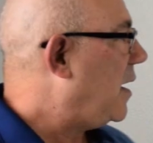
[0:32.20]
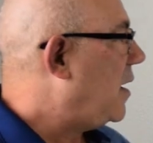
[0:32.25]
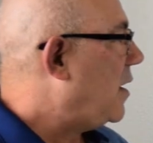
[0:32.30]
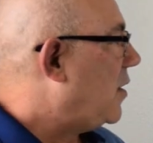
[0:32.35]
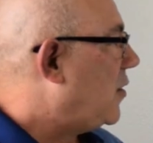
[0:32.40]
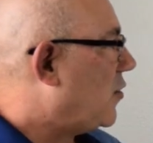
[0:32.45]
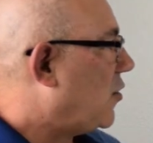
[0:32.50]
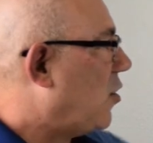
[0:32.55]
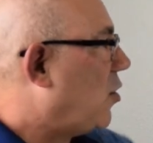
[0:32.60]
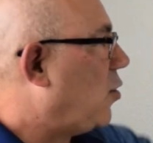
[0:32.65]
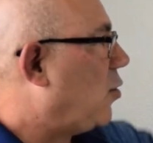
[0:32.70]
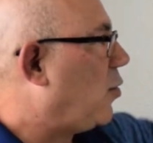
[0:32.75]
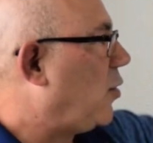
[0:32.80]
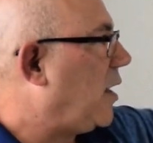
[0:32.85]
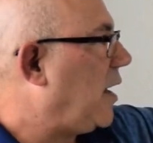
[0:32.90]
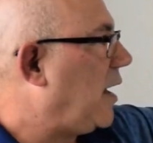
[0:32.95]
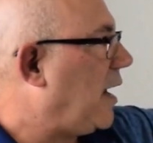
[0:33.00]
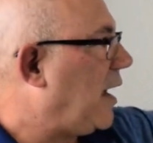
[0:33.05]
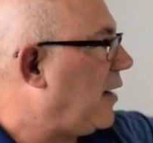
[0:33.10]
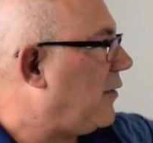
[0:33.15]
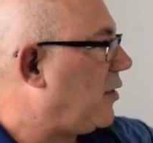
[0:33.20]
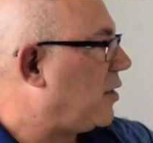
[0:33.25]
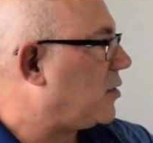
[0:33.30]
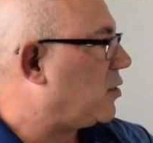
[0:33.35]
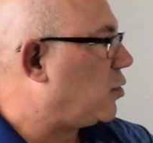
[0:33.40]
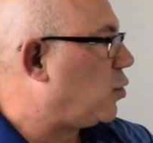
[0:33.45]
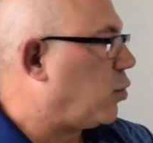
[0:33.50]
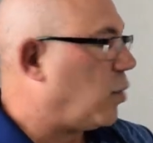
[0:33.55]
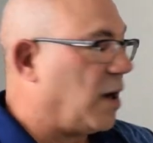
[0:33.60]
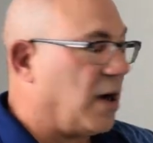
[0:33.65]
So we have
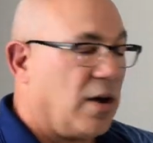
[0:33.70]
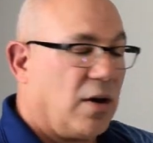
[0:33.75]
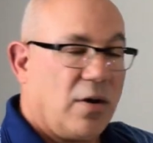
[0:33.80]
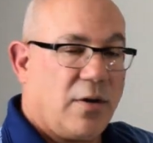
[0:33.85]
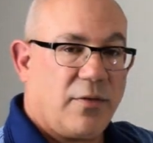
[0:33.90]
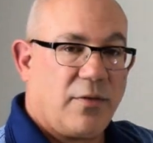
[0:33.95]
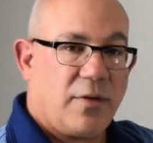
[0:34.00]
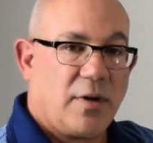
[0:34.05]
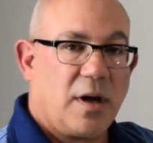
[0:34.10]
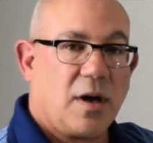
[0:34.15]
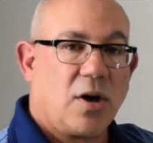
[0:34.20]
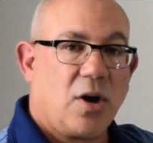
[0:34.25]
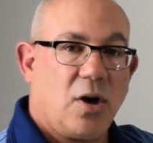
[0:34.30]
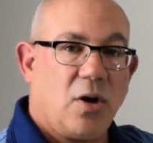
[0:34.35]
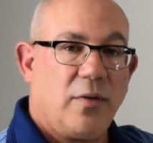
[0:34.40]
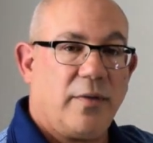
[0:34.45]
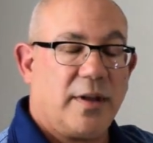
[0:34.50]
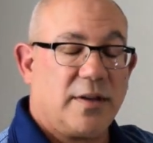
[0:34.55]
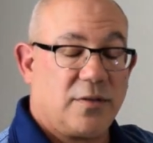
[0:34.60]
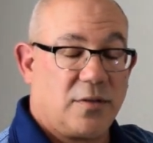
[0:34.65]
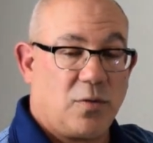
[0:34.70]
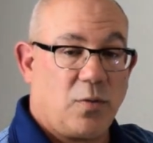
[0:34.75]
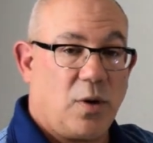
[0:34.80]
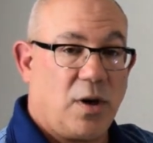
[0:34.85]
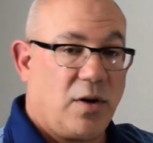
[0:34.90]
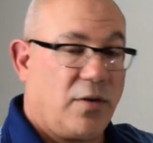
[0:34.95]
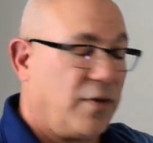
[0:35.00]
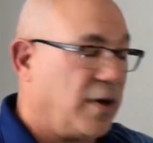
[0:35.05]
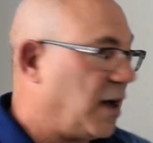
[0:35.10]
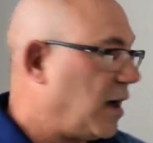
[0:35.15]
a cone that's
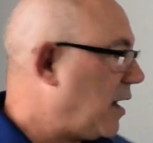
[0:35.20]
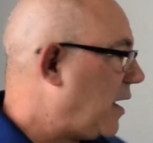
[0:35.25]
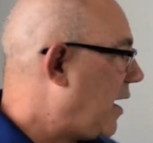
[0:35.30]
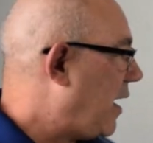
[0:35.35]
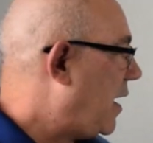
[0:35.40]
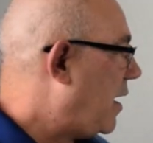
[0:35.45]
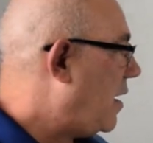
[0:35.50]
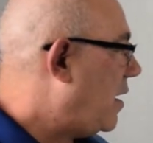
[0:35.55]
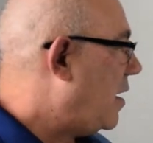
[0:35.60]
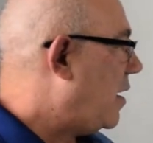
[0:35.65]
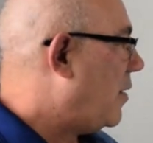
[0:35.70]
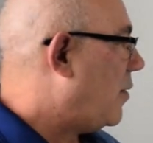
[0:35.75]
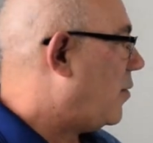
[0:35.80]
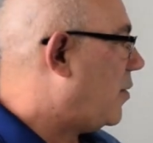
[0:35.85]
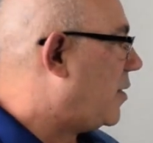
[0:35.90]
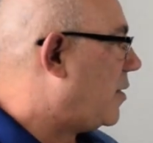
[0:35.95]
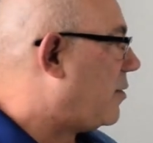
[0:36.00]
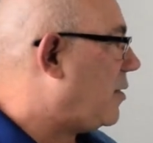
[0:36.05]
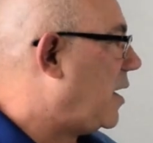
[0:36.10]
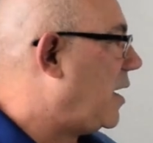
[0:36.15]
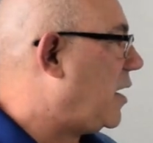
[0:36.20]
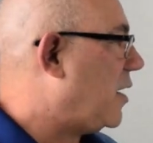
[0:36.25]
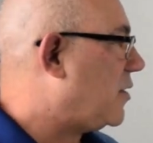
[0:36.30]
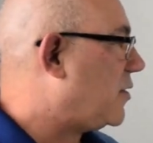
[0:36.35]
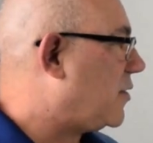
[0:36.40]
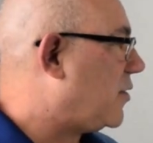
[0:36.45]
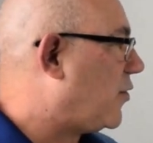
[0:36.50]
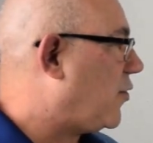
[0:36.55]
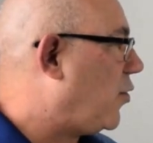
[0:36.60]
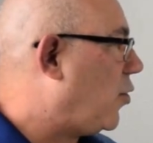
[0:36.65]
12 high with a
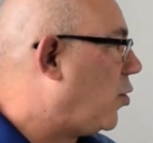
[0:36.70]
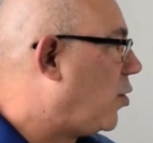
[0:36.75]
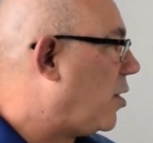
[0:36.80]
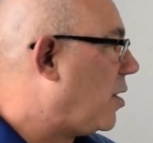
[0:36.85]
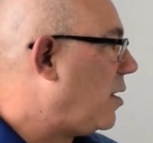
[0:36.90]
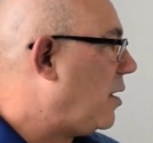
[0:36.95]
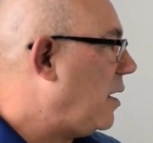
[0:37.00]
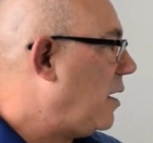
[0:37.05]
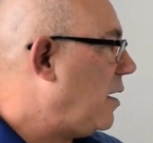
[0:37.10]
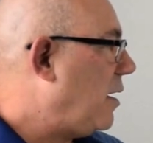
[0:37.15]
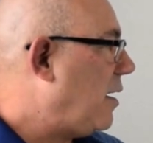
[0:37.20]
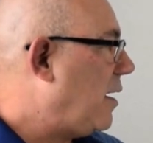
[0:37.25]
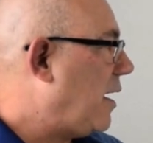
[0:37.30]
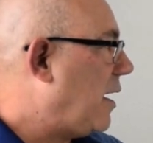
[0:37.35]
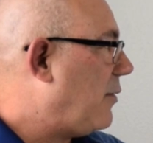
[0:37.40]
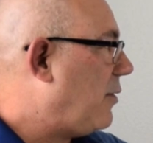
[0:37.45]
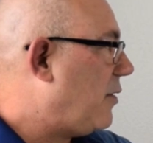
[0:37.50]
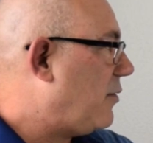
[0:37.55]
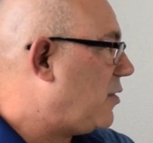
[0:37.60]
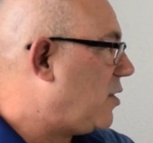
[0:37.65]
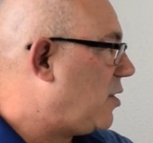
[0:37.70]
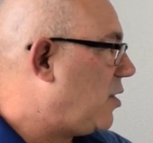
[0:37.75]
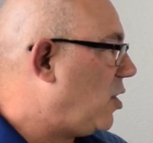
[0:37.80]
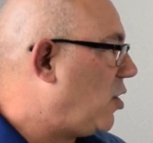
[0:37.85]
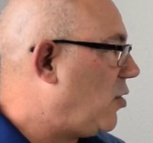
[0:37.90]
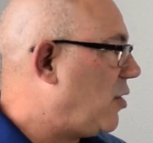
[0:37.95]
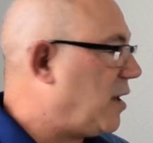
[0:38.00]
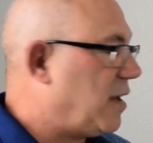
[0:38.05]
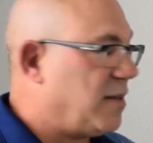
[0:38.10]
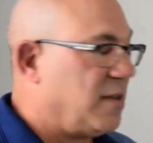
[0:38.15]
radius of 4. And we've
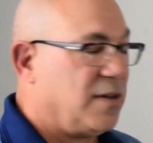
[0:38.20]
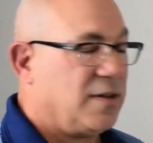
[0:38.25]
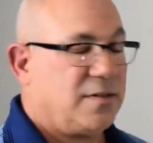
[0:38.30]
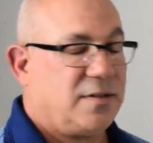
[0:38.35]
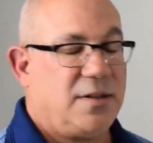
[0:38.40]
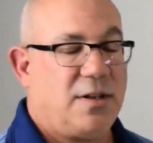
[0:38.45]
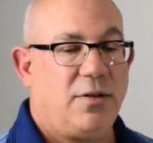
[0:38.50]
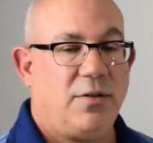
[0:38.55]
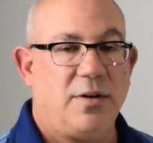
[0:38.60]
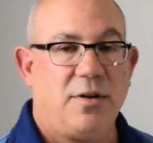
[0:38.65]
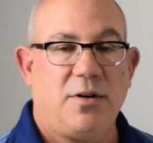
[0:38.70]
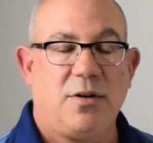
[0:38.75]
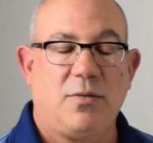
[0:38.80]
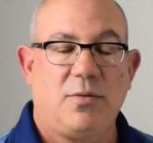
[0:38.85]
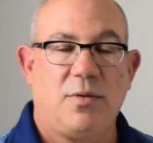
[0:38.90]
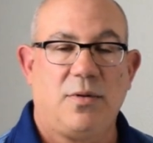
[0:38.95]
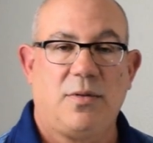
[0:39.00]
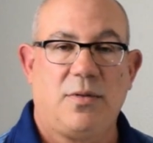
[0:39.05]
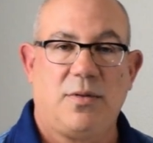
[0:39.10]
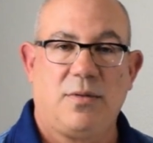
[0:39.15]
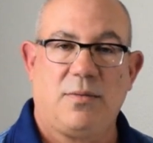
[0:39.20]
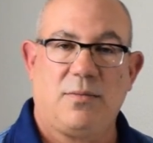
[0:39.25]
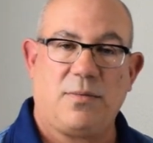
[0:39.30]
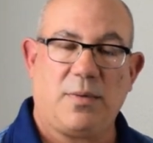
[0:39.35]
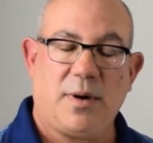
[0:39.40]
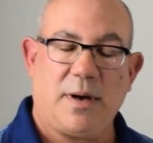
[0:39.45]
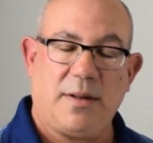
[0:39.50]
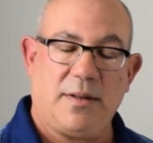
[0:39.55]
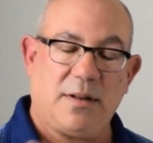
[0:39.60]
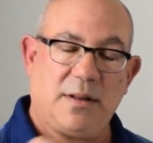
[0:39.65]
denoted the cylinder with
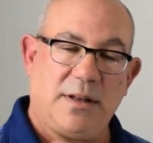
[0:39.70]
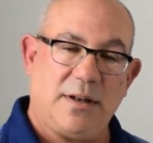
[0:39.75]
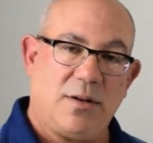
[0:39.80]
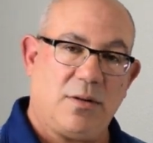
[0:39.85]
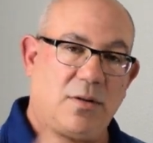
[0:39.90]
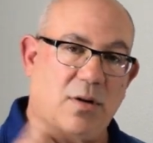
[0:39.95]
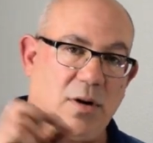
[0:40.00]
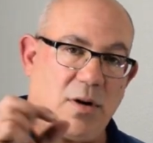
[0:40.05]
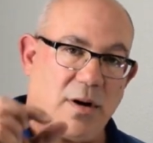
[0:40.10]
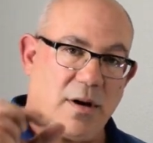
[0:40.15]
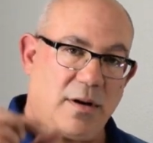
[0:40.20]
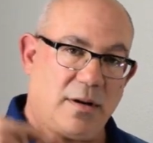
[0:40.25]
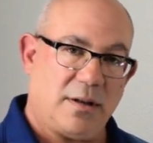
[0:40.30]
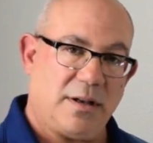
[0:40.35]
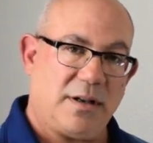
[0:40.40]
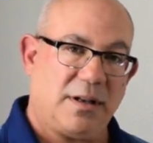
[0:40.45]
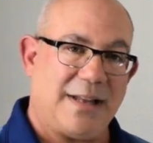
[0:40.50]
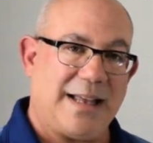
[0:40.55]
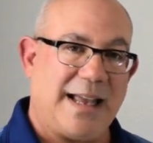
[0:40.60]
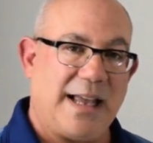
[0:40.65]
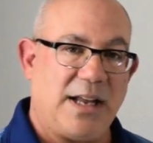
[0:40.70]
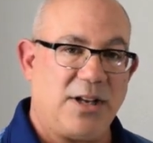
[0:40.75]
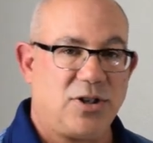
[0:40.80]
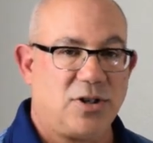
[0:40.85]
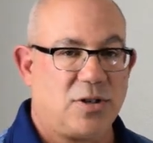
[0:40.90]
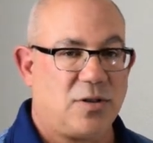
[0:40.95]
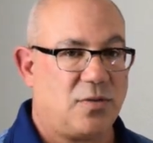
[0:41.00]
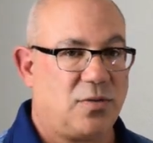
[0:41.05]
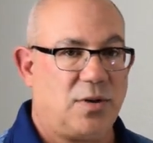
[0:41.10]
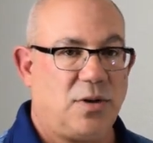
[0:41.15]
by the little r, little
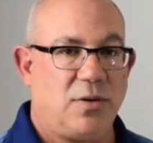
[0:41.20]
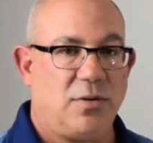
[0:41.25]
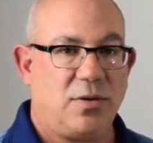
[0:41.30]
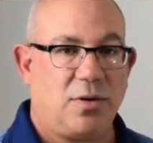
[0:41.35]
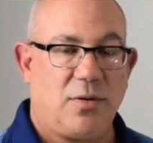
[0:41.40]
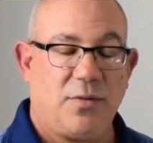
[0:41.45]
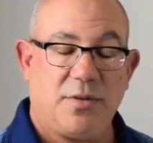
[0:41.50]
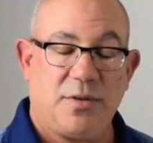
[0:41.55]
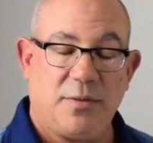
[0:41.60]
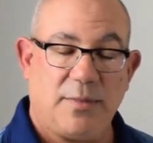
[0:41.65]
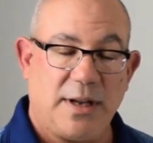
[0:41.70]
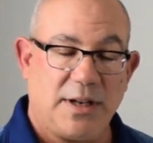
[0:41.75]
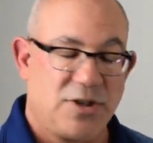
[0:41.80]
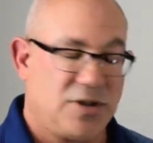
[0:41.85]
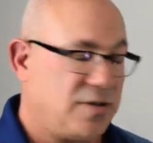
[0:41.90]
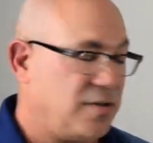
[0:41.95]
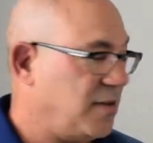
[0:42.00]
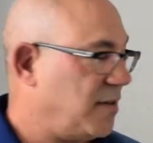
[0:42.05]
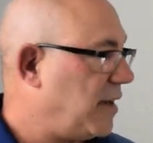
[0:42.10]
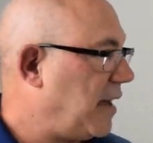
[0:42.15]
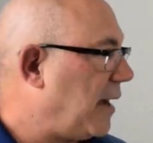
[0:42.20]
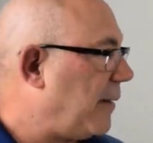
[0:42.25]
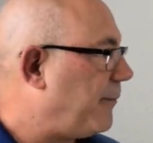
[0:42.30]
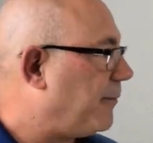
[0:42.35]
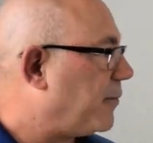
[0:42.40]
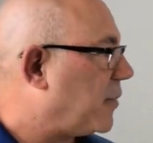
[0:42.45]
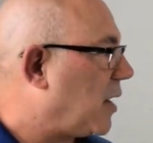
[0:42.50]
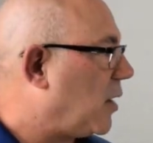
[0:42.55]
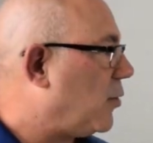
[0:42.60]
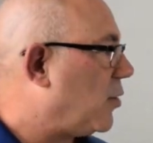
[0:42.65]
h, because we don't know the dimensions of
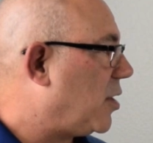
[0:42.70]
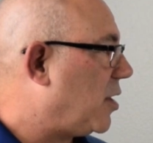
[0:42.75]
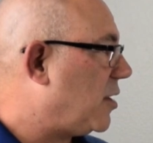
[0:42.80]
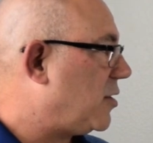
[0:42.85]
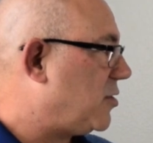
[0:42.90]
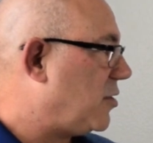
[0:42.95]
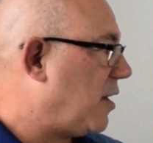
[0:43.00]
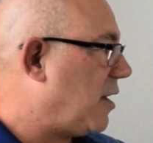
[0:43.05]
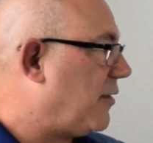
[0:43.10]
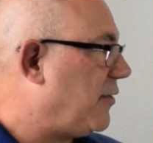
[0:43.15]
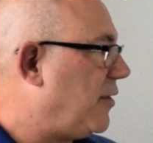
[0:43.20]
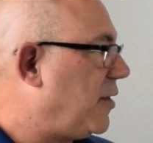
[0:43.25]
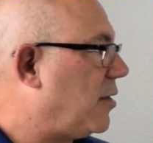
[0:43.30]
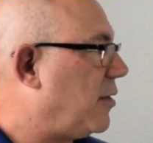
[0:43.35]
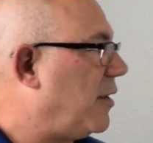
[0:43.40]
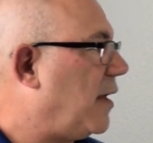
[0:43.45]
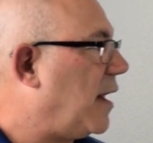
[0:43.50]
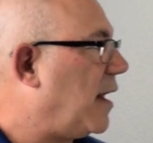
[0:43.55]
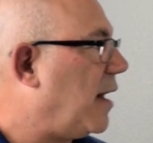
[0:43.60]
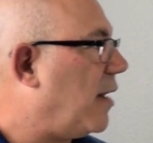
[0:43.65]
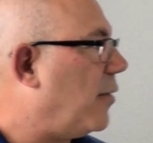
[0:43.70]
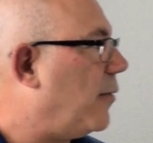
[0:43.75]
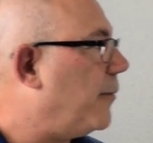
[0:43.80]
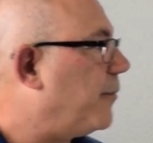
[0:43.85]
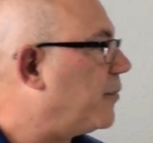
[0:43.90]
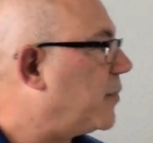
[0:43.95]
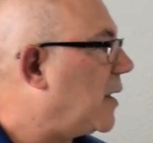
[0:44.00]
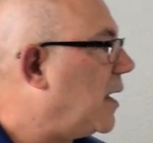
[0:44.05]
that. We're going to try to figure that out.